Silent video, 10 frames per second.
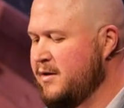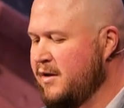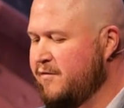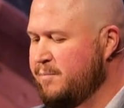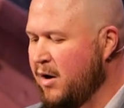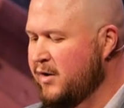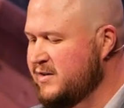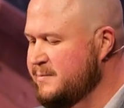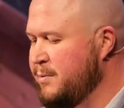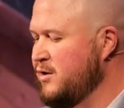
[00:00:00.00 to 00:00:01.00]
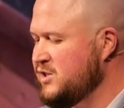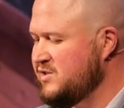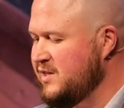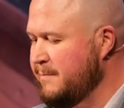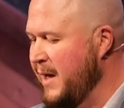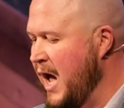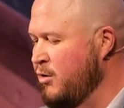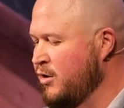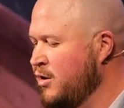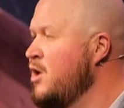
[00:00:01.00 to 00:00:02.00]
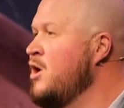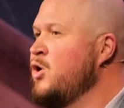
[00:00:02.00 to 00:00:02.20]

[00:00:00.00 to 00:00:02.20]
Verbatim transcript: of part of its purchasing power,